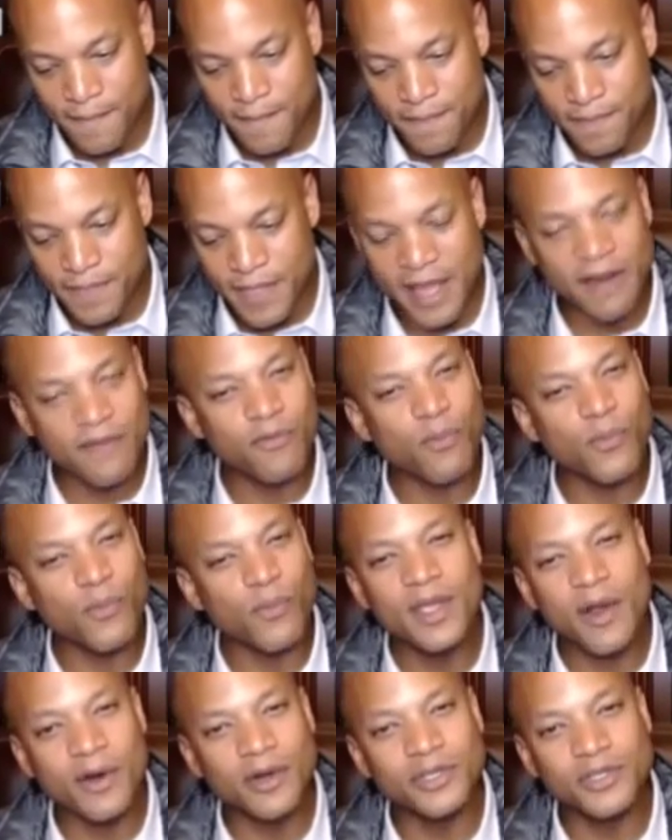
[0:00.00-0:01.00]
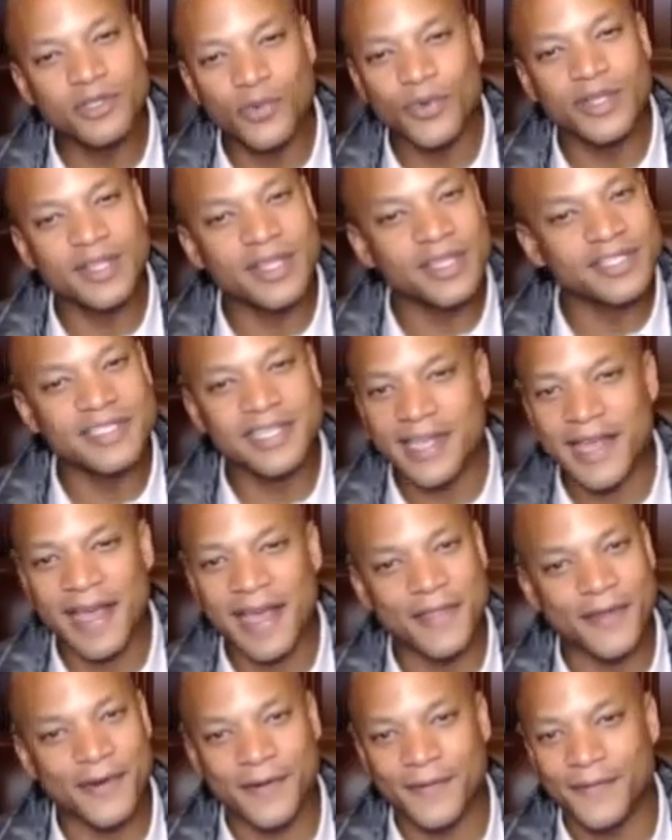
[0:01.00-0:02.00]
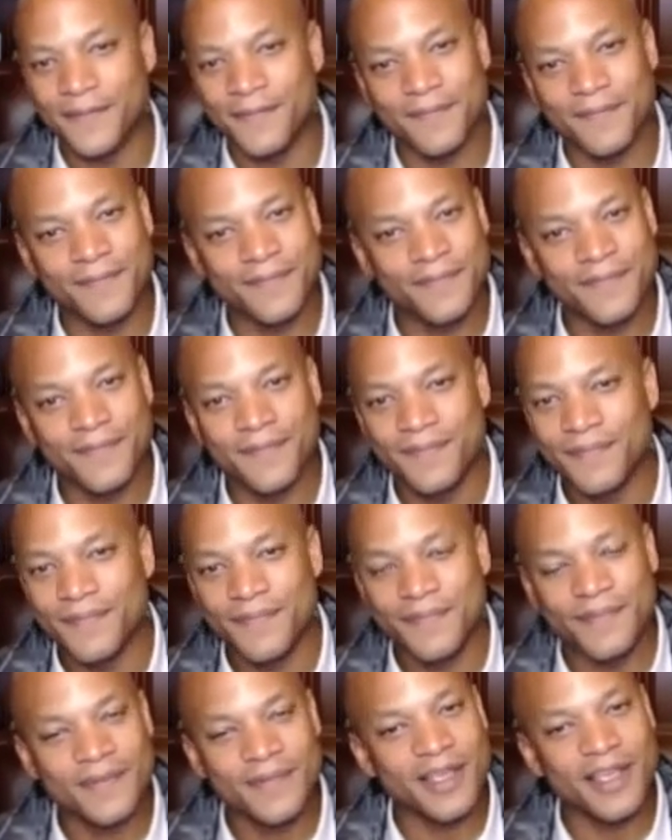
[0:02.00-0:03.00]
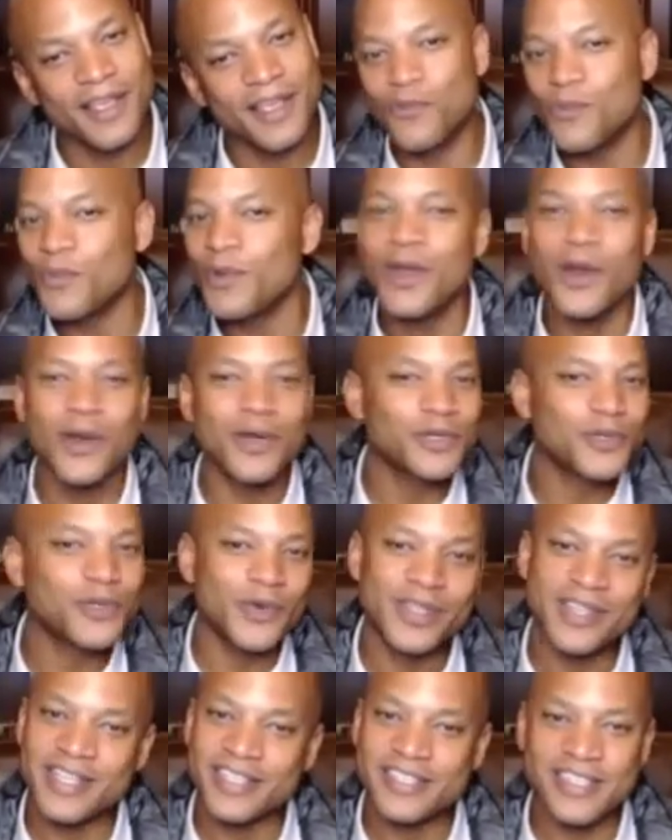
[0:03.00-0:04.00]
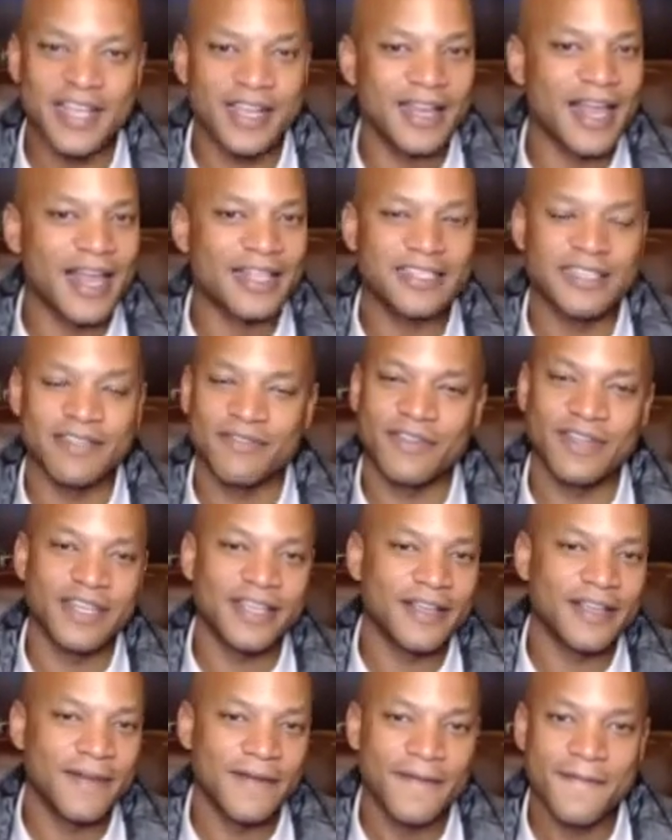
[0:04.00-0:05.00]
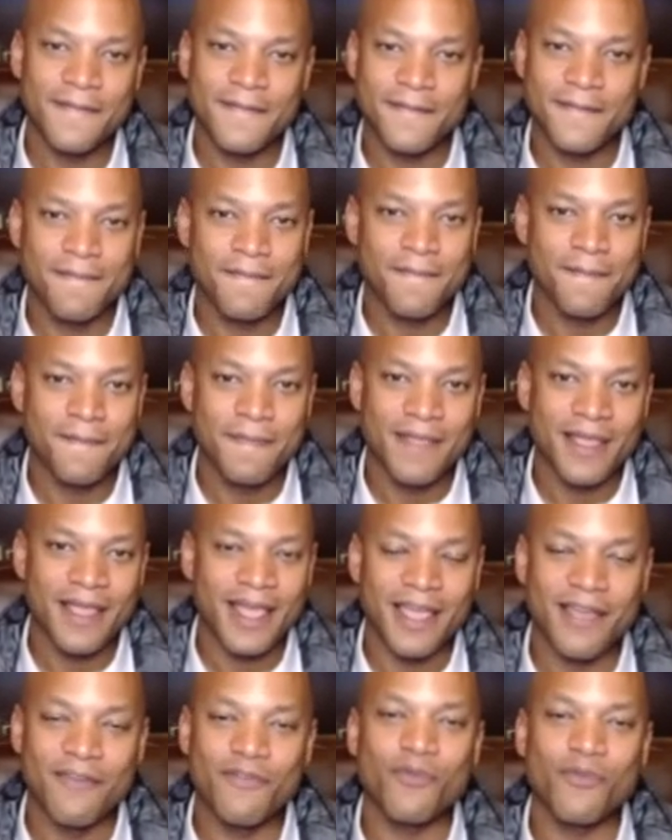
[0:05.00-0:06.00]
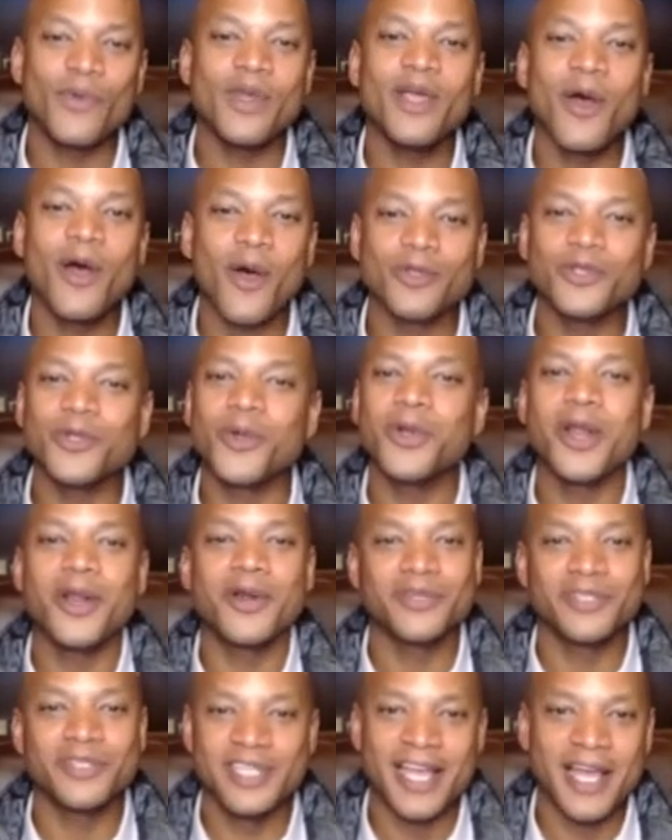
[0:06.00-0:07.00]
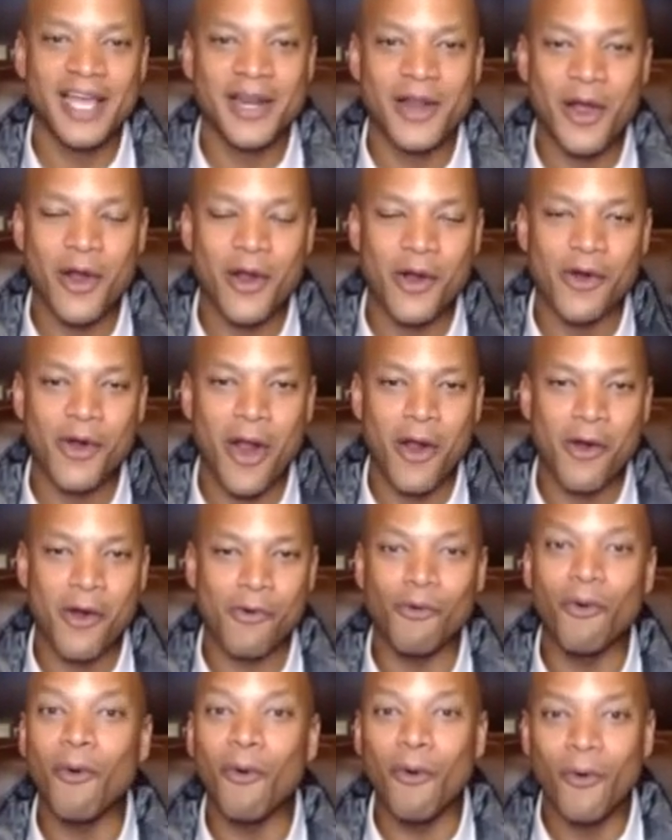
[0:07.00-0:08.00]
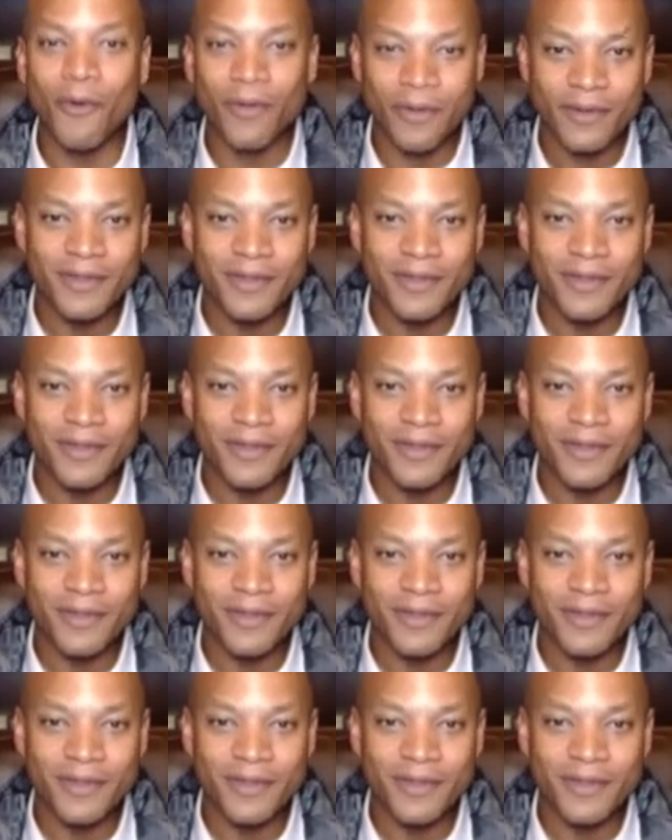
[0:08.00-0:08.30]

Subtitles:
that if we aren't doing this together, if we aren't doing this collectively, if we all don't understand our role